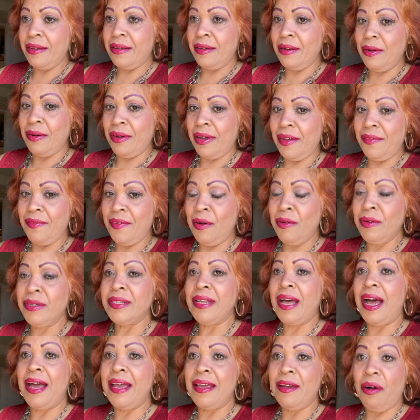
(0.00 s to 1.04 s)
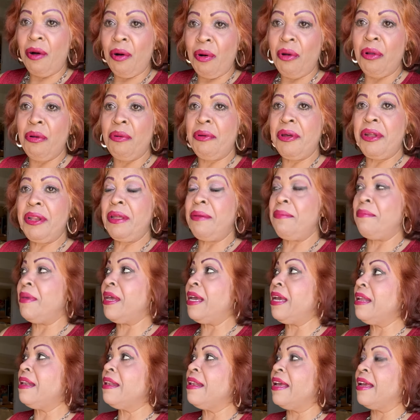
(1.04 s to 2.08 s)
Okay, folks, I already
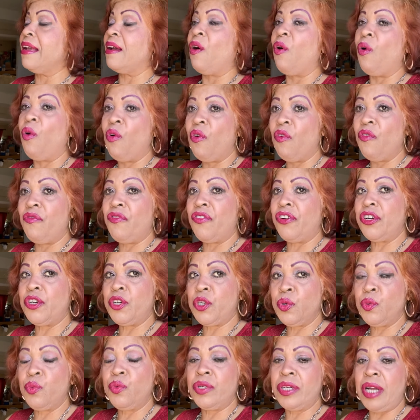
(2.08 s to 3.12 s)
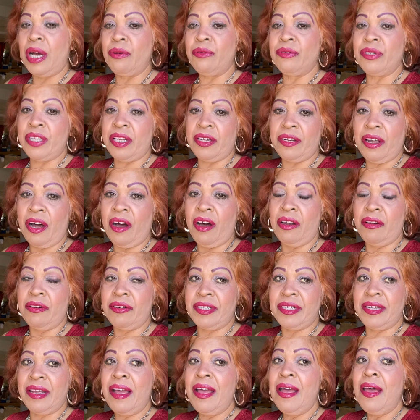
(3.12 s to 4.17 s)
made like over two thousand
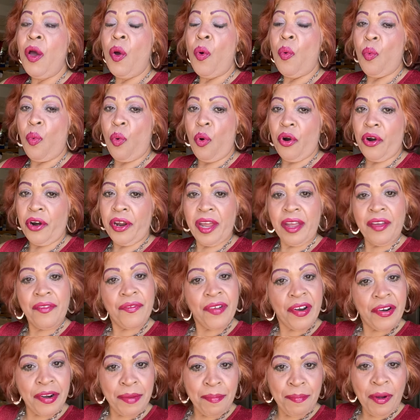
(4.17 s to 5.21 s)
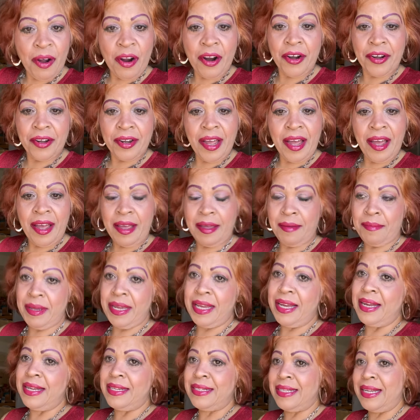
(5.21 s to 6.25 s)
dollars working very part-time
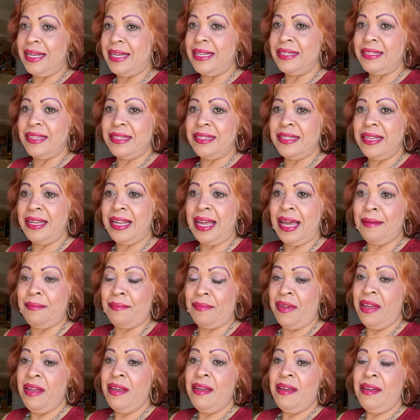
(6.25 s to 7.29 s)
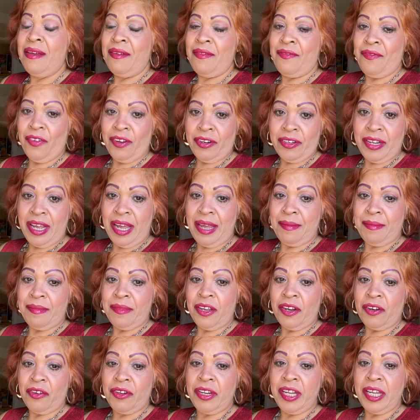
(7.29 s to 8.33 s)
because, like as I said, I'm full-time,
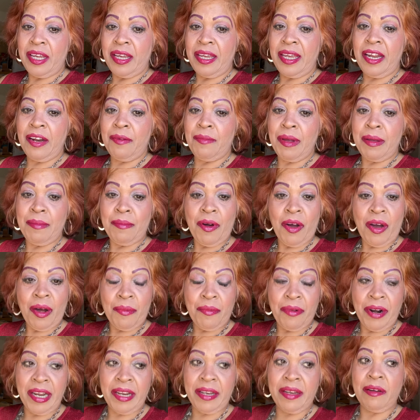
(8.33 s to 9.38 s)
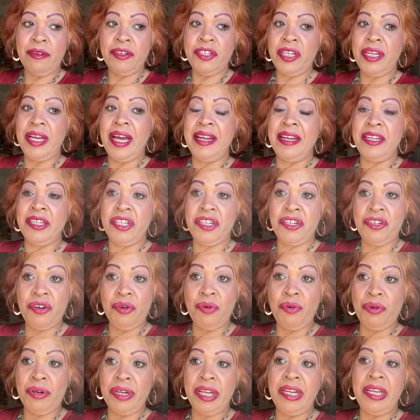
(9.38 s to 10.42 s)
you know, taking care of my mom. Right now, she had a
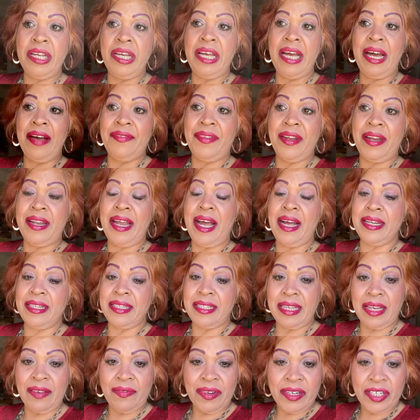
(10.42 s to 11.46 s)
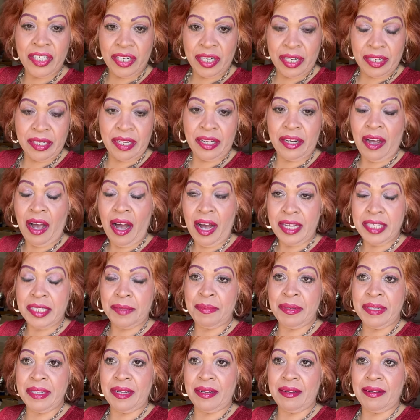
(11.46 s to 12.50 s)
stroke the day after Thanksgiving. She's in the
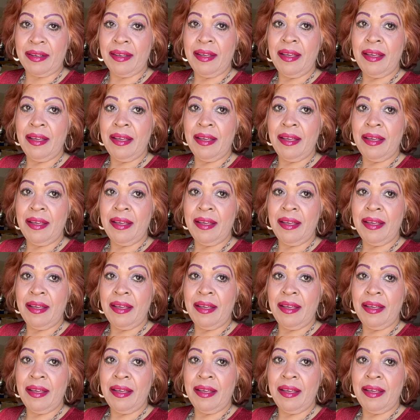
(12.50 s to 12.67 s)
hospital.